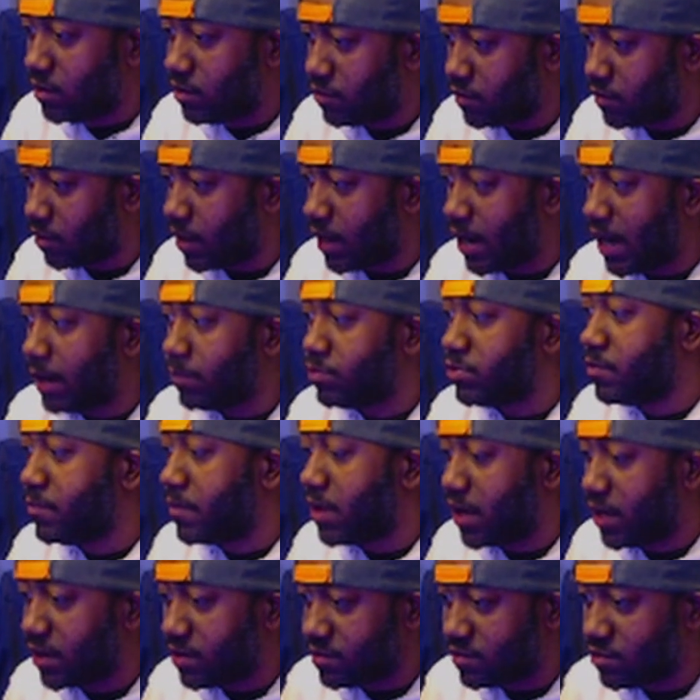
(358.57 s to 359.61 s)
they're
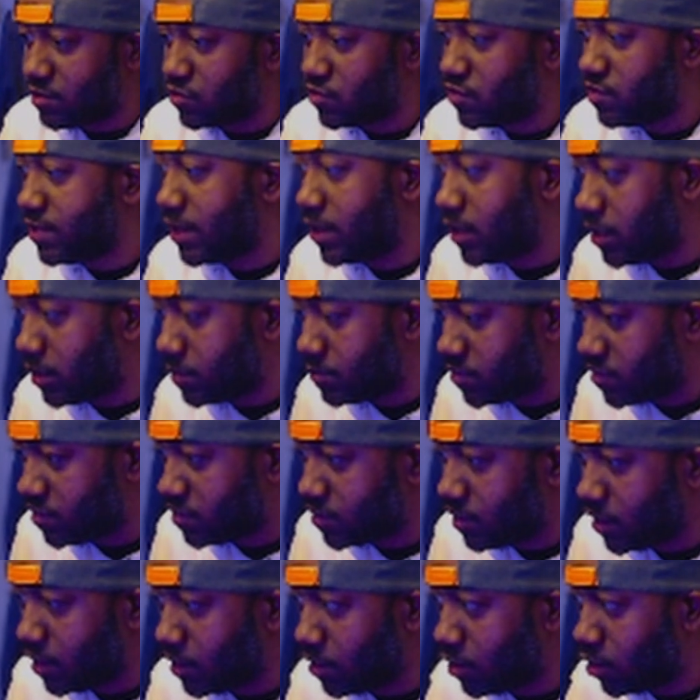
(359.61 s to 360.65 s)
optimized, their setups,
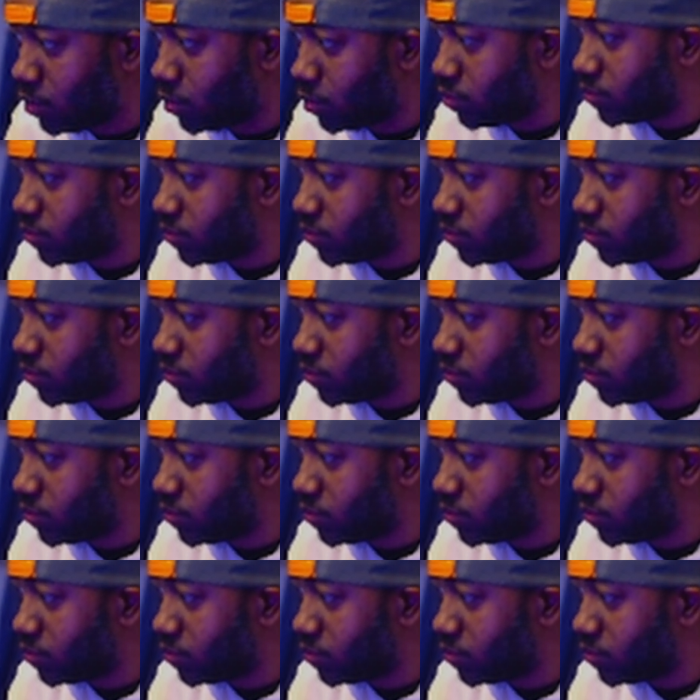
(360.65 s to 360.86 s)
they know,